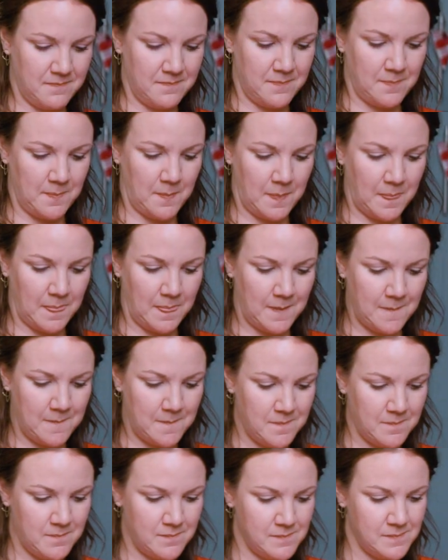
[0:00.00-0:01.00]

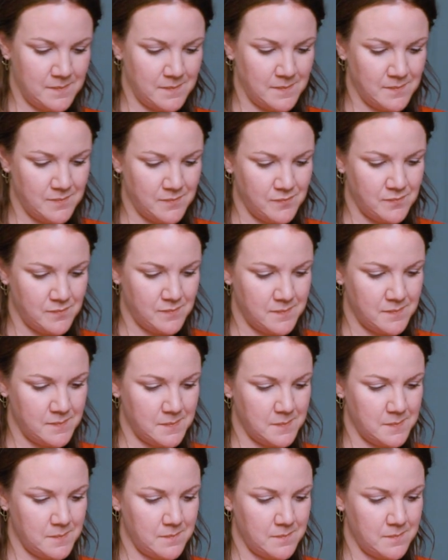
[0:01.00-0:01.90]
Nothing is said.